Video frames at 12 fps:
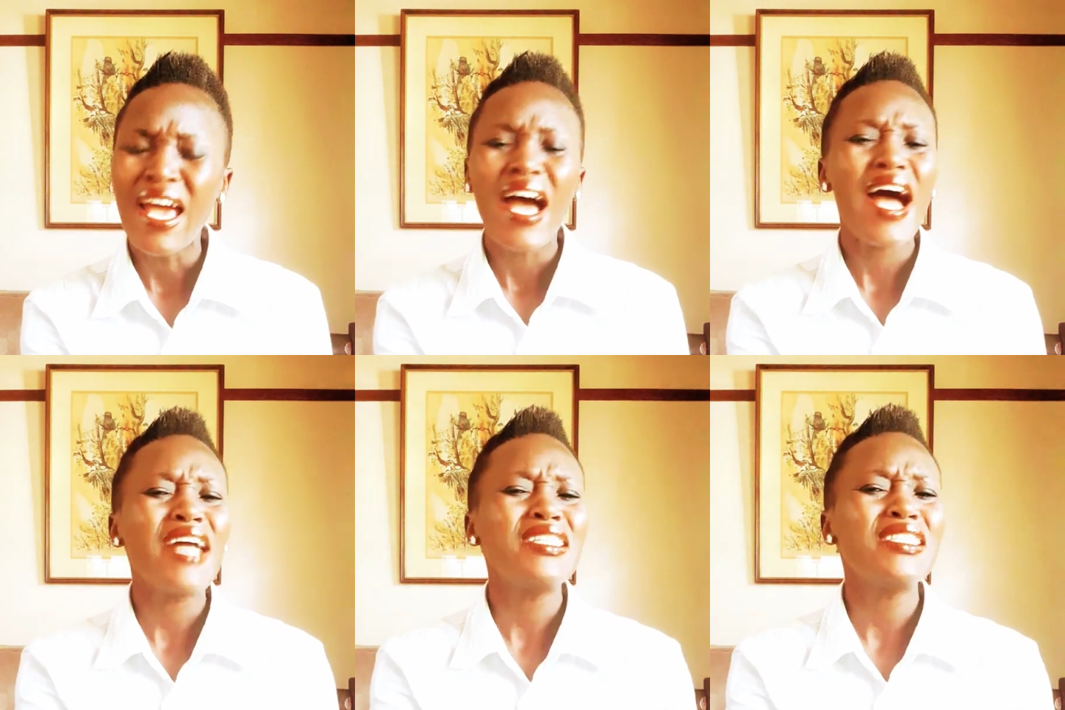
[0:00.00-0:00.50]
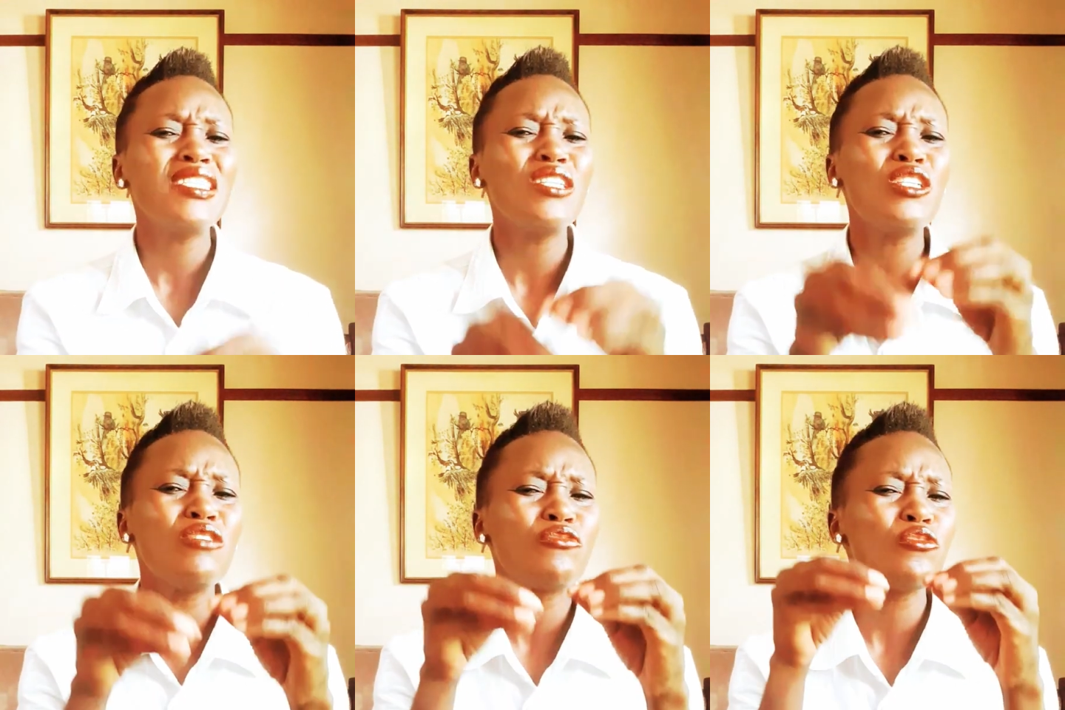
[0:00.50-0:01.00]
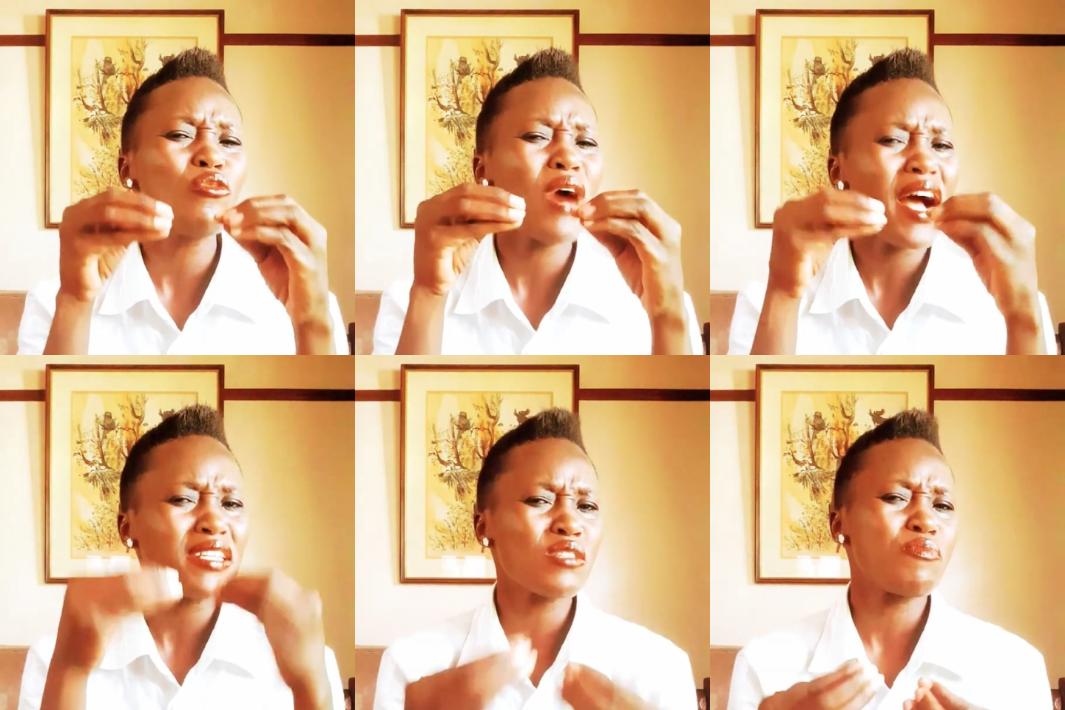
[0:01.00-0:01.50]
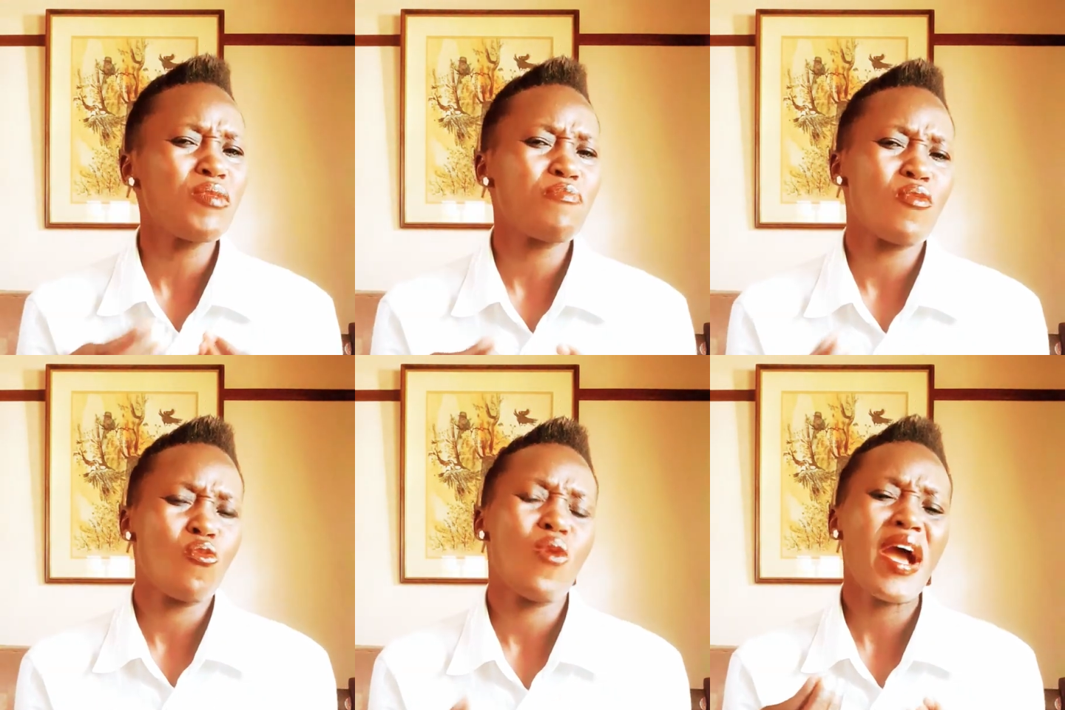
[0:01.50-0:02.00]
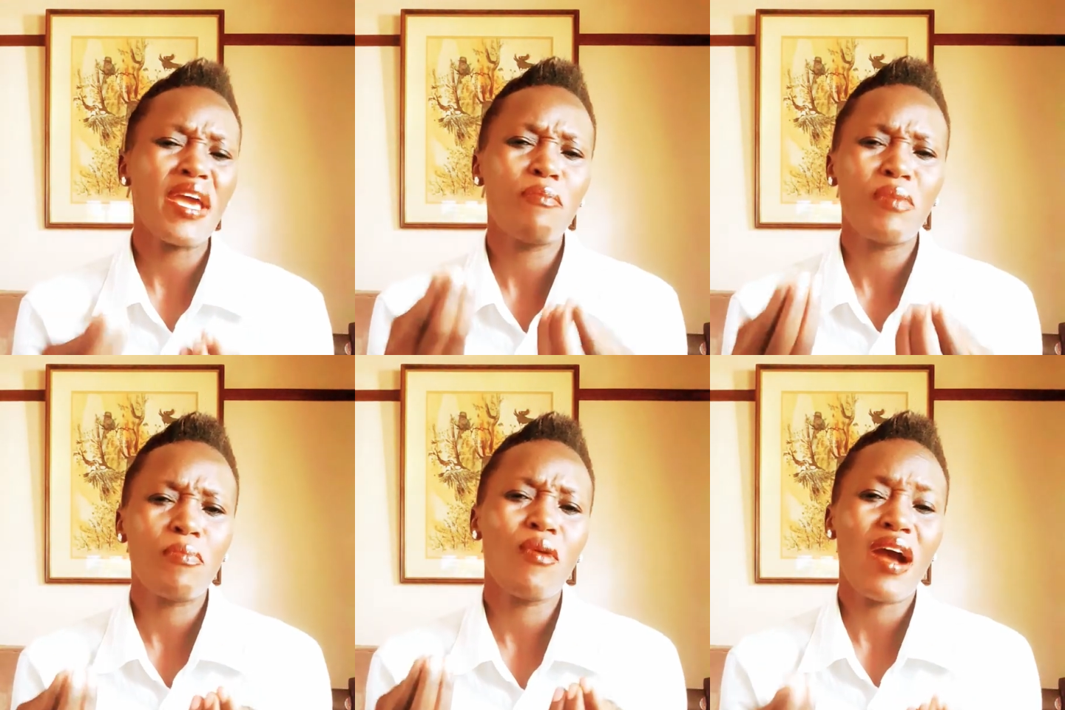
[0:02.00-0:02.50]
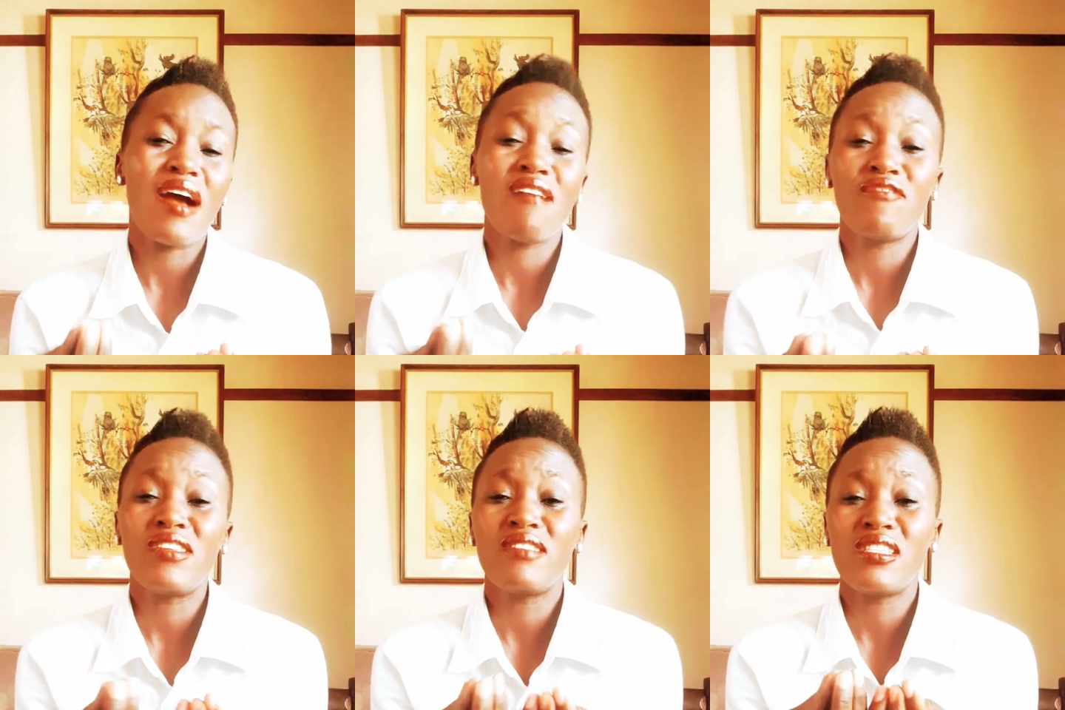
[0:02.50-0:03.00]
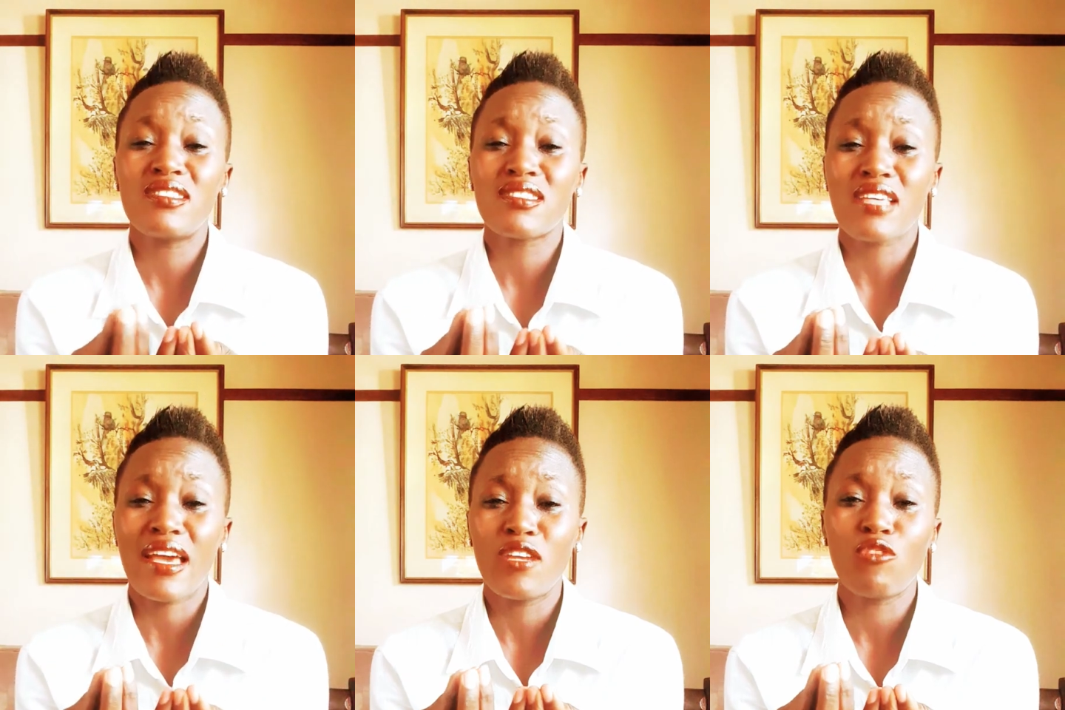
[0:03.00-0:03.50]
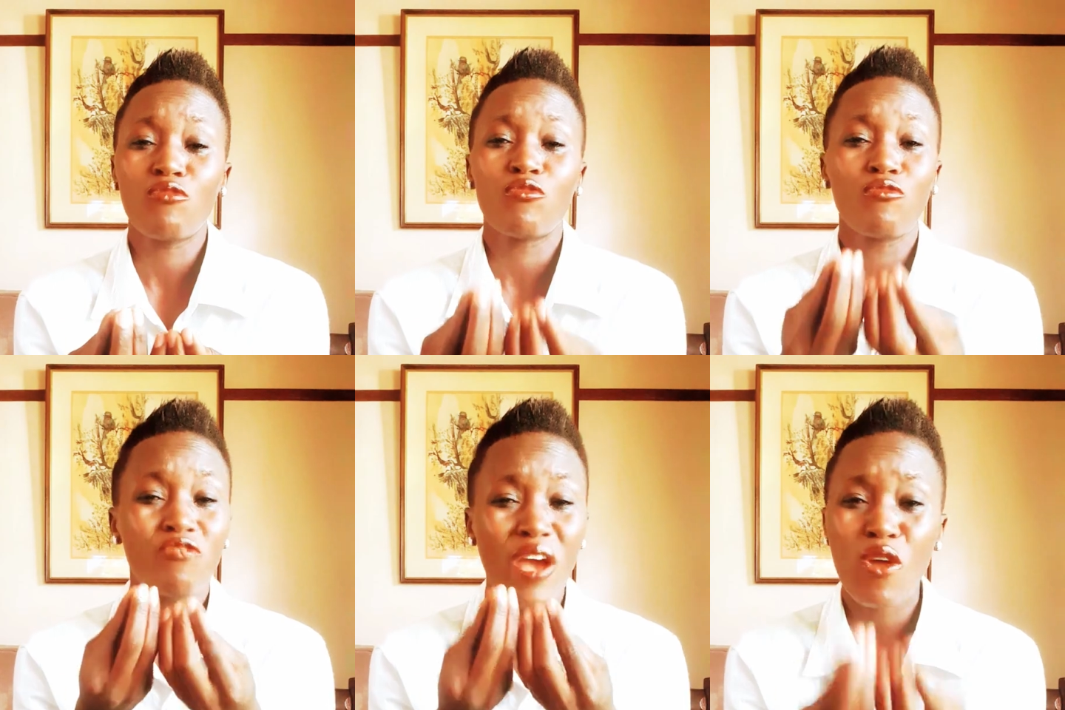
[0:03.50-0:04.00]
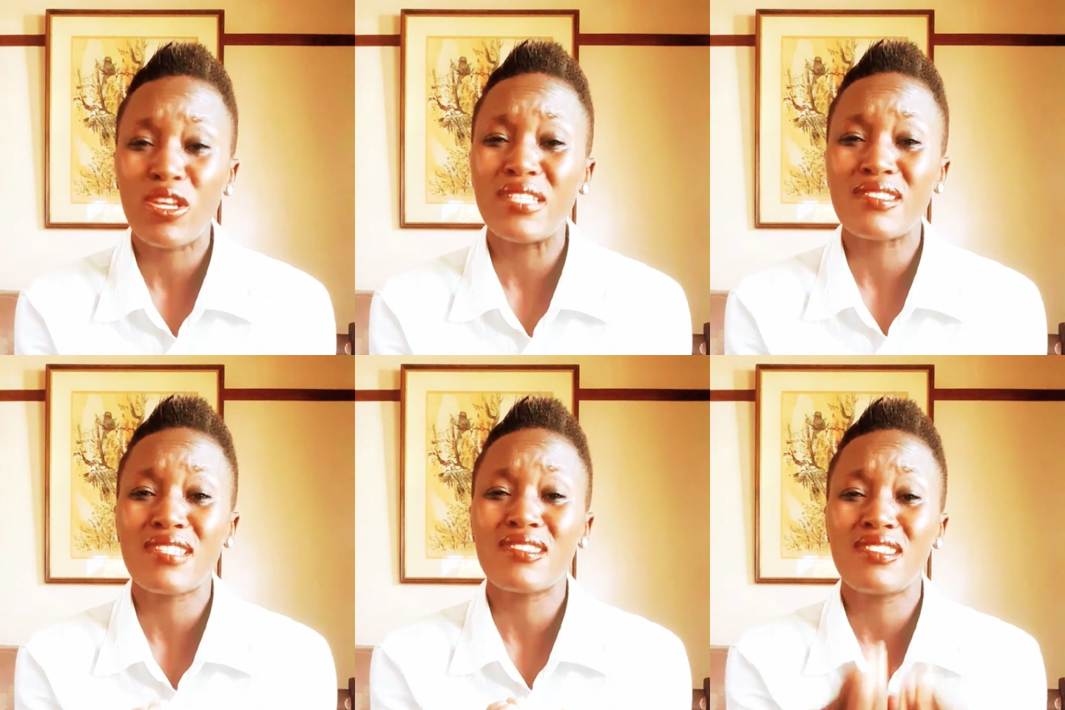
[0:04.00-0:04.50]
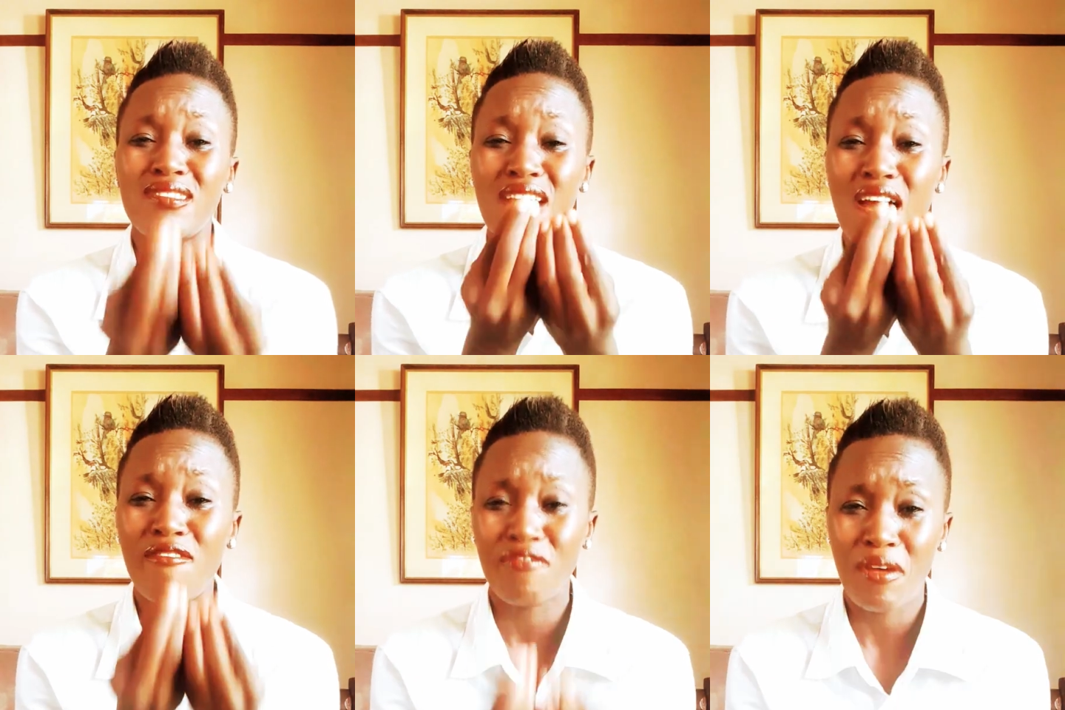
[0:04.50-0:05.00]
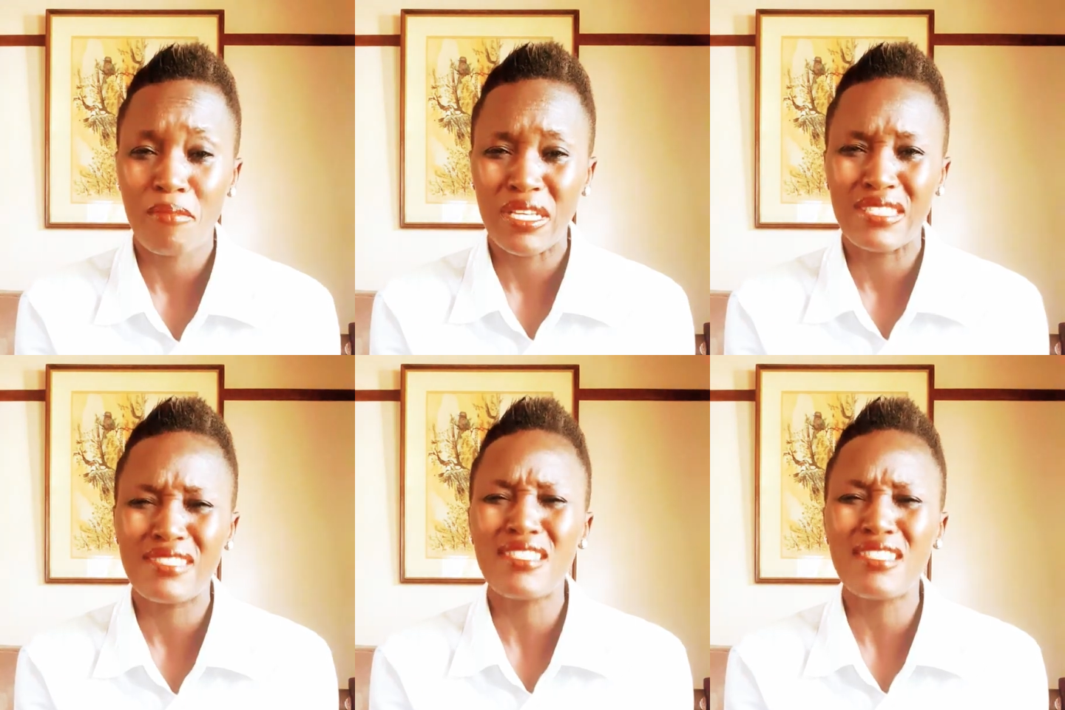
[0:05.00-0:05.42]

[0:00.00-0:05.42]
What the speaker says: And if you ask people why people are having this kind of violences in their families,